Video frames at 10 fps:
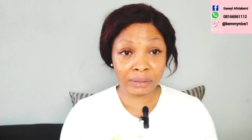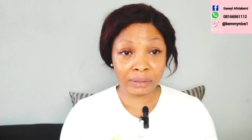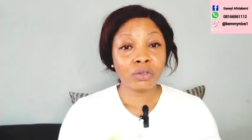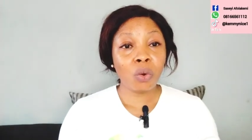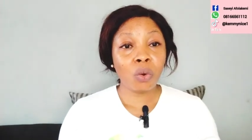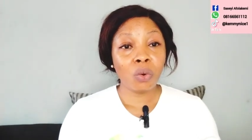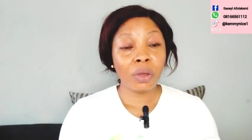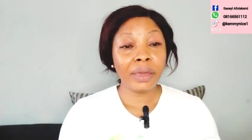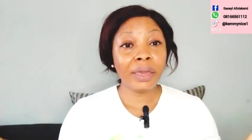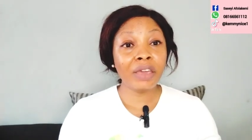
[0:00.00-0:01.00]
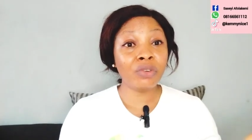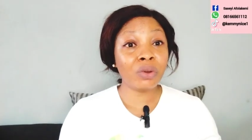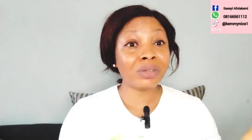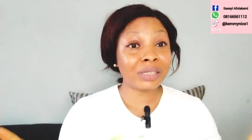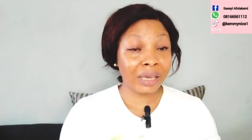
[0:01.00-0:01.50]
So if
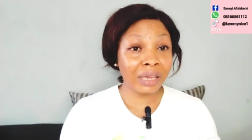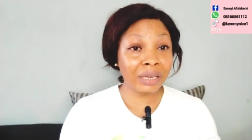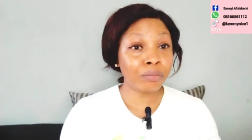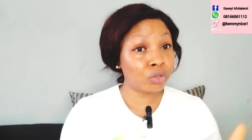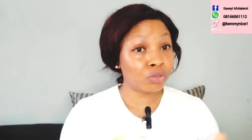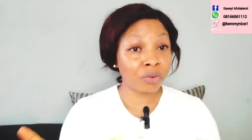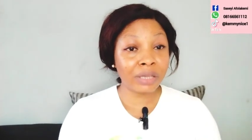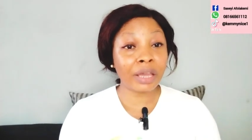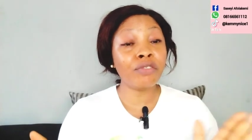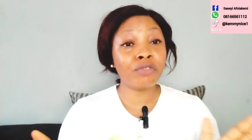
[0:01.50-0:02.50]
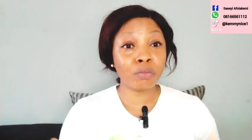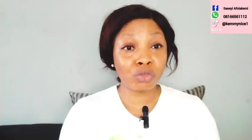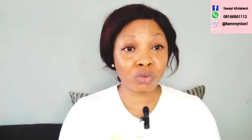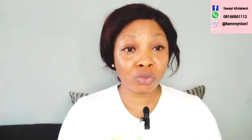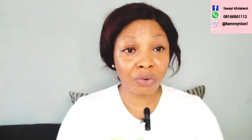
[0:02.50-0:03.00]
your skin moisturizer, if your
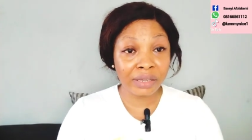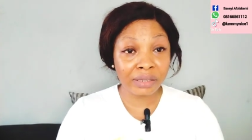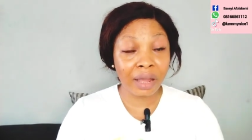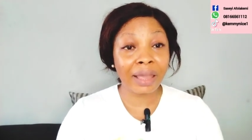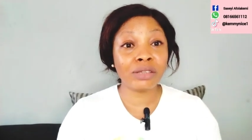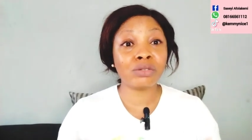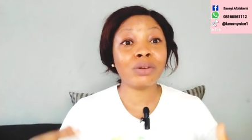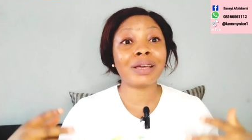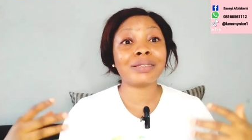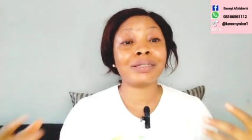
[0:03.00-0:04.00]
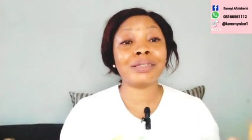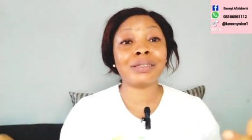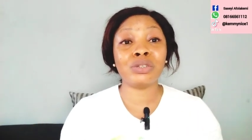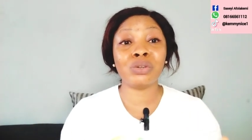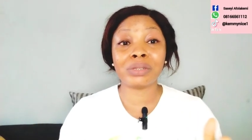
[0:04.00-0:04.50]
moisturizer is not
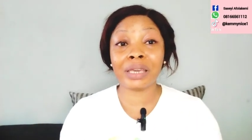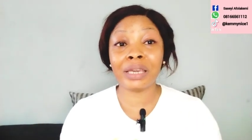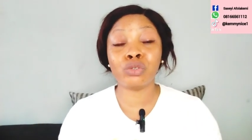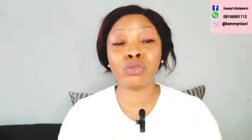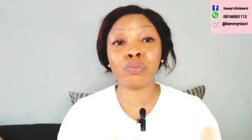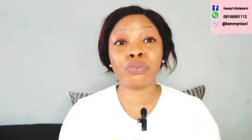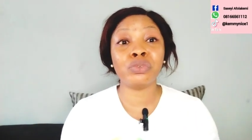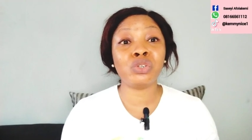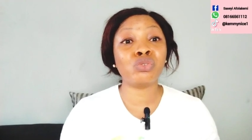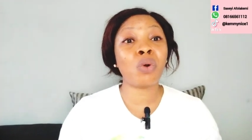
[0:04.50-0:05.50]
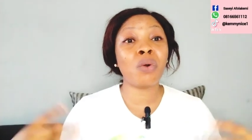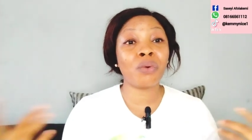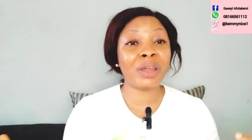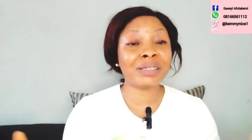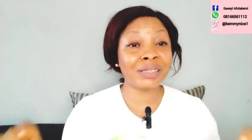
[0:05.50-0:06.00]
assisting your skin to produce or
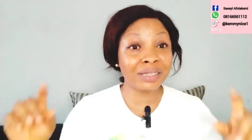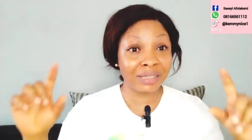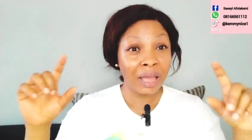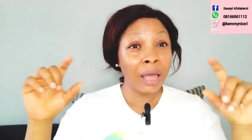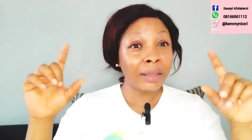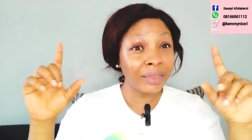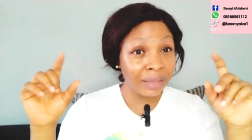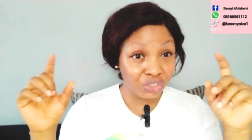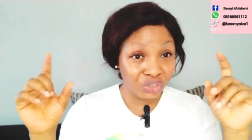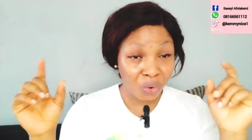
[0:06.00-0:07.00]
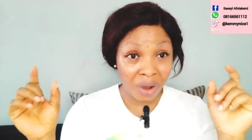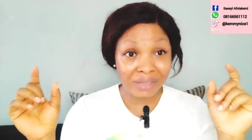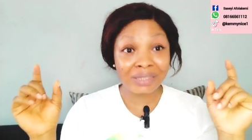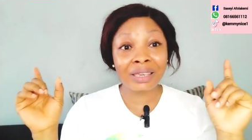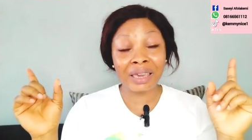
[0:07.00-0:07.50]
create this natural
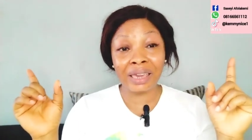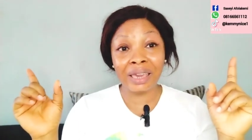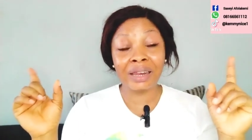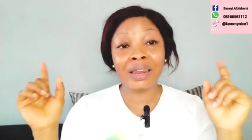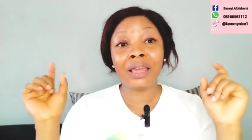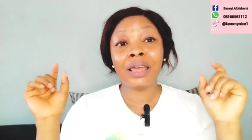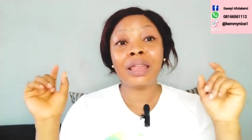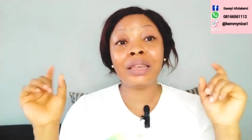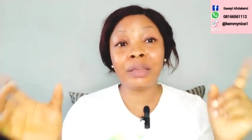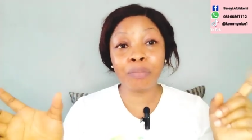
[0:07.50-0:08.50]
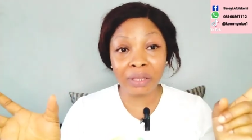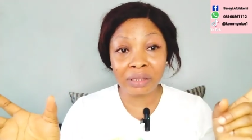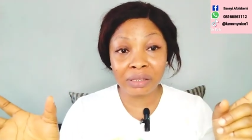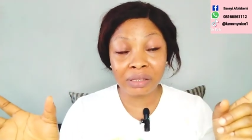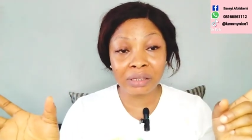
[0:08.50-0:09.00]
skin
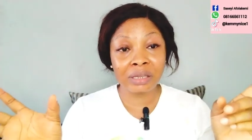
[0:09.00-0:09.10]
lipids,